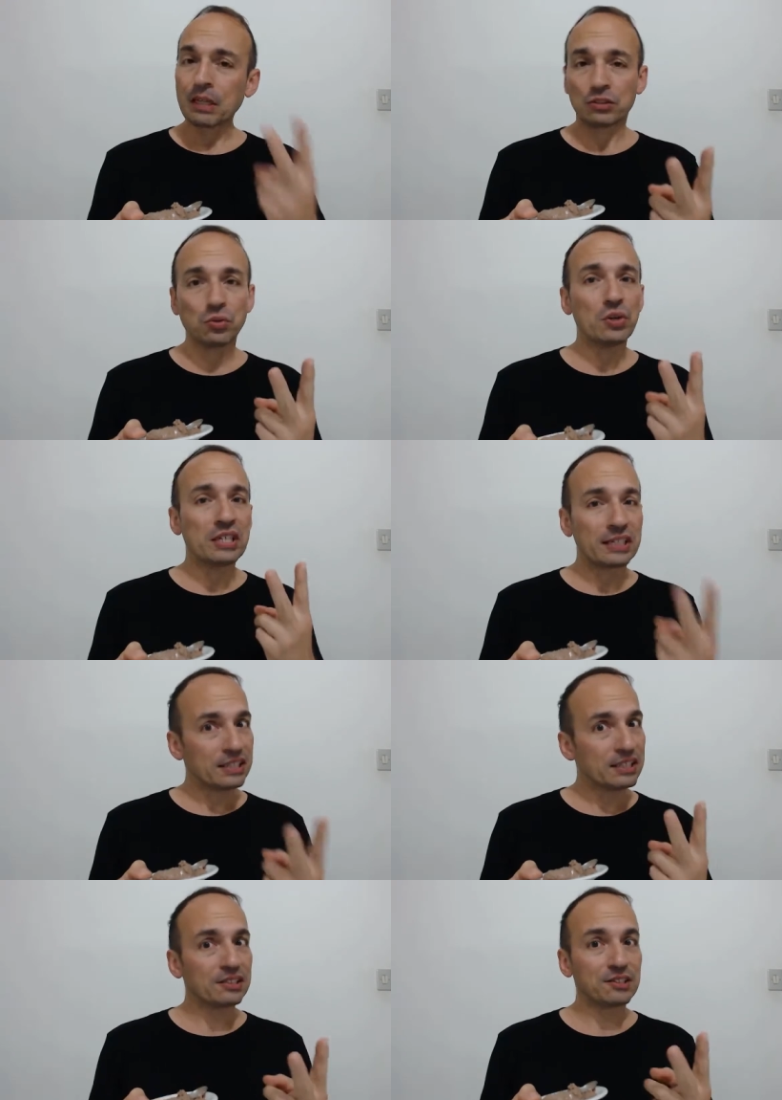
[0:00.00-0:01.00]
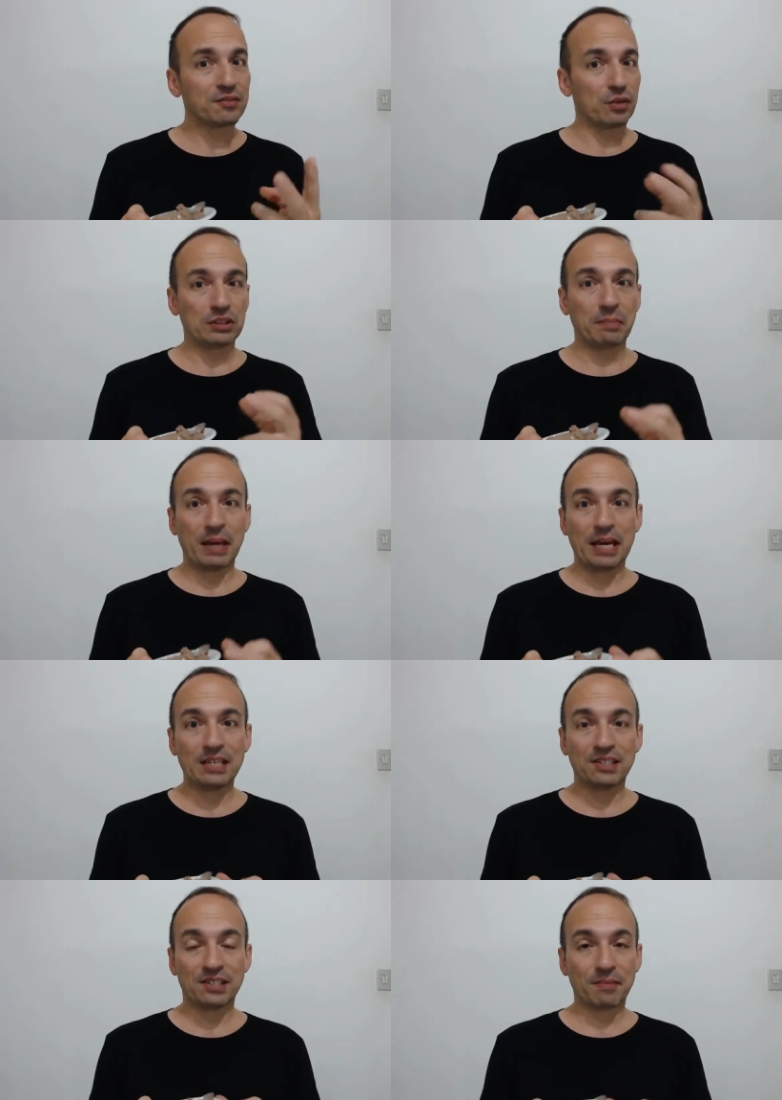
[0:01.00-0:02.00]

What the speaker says: 2 ingredients for the base